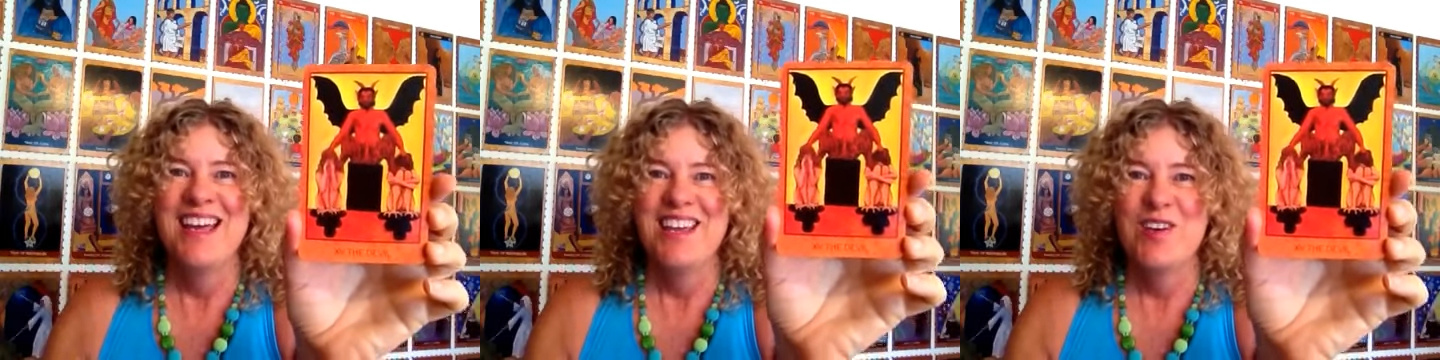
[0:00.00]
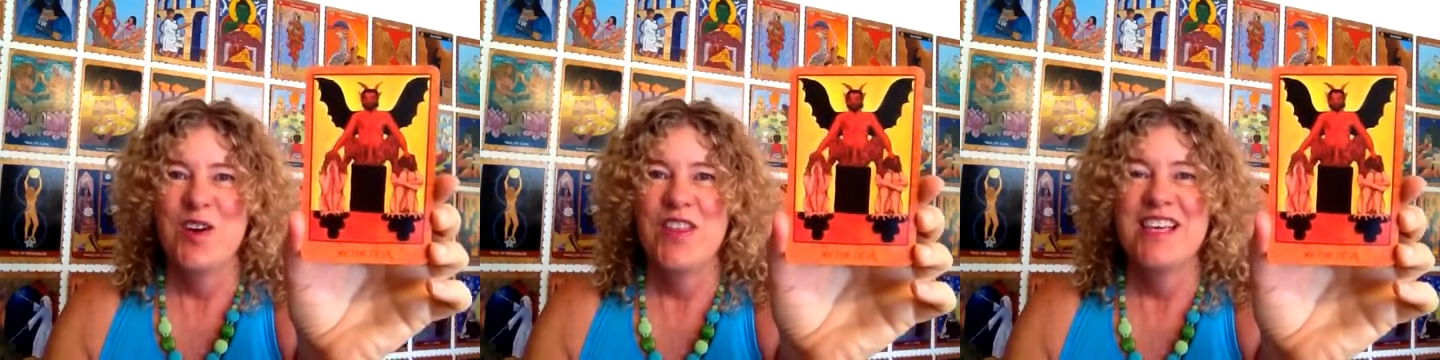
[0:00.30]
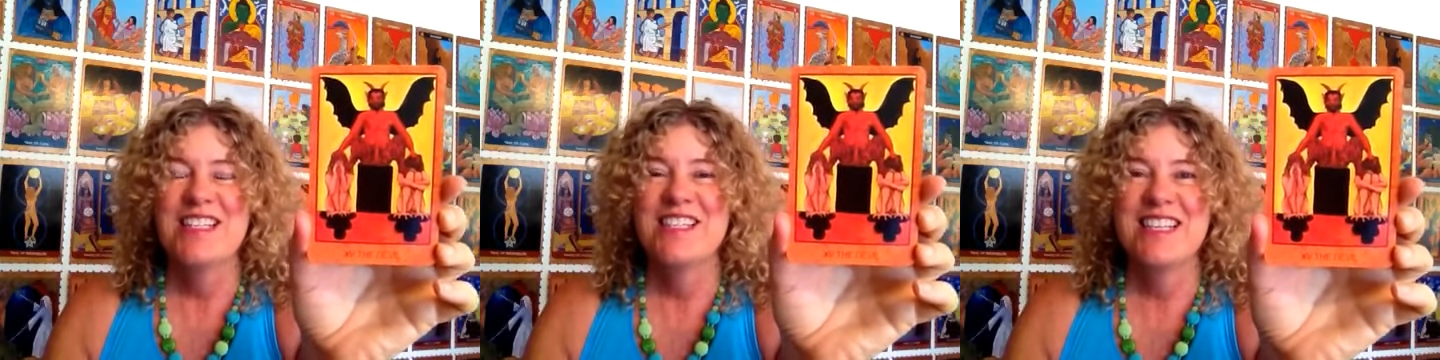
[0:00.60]
You know,
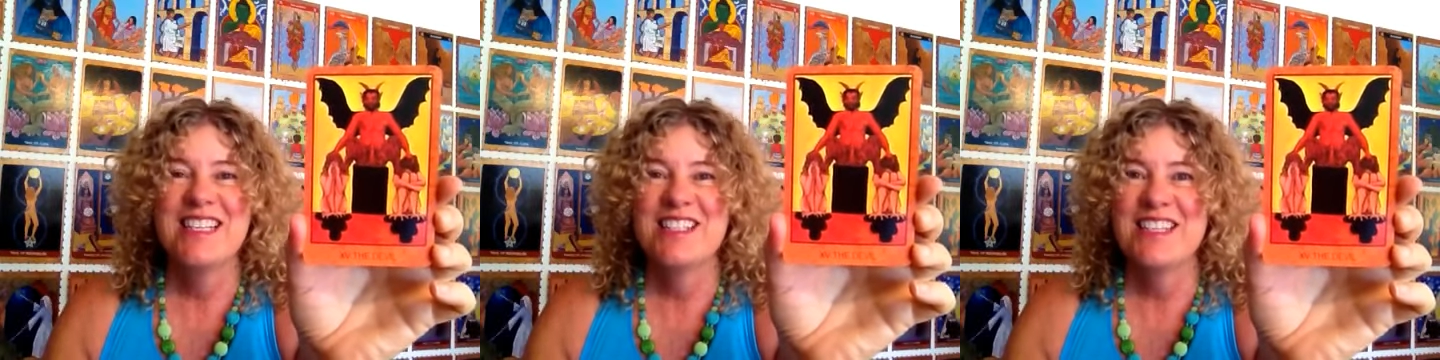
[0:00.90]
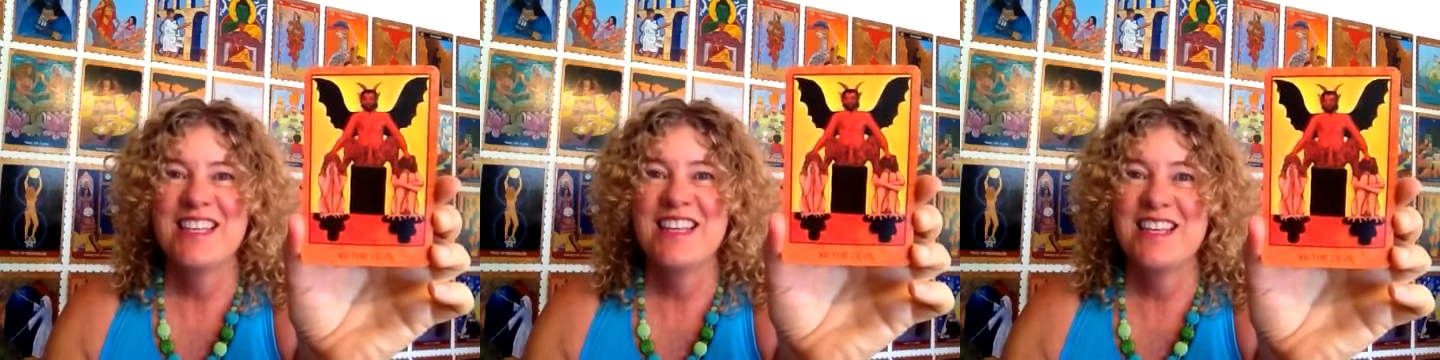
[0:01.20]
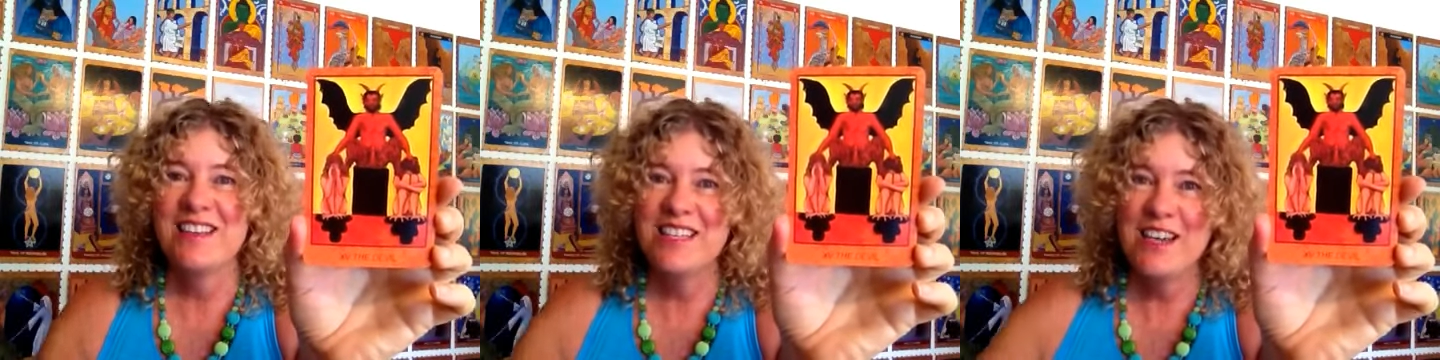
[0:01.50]
there's there's
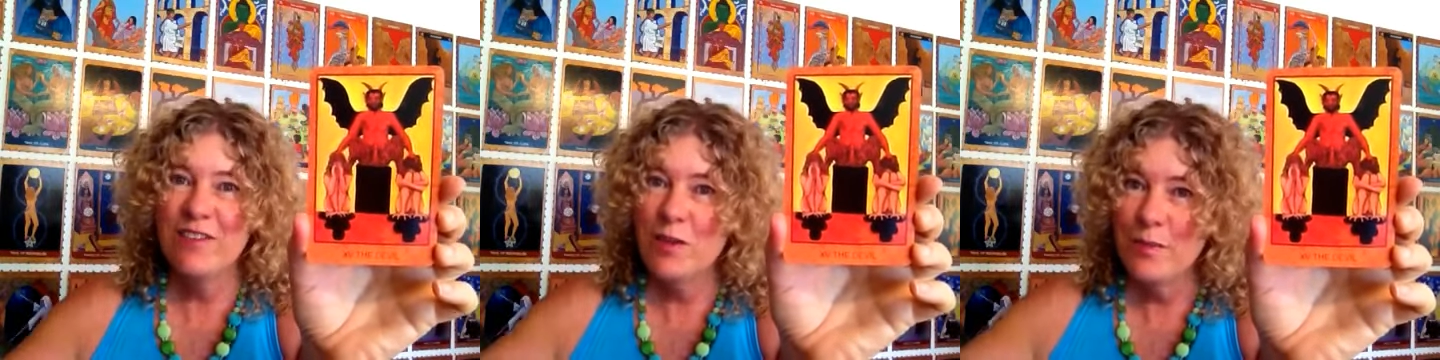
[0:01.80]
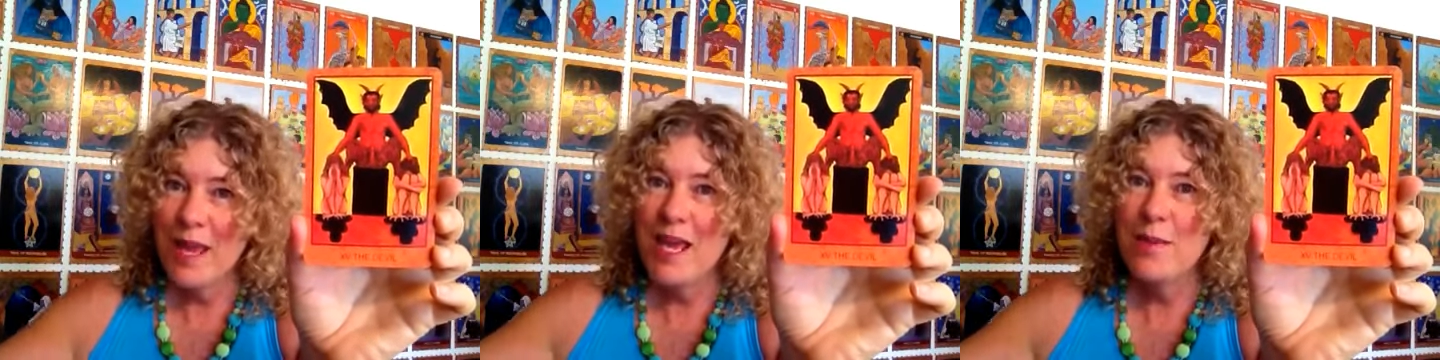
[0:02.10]
the devil may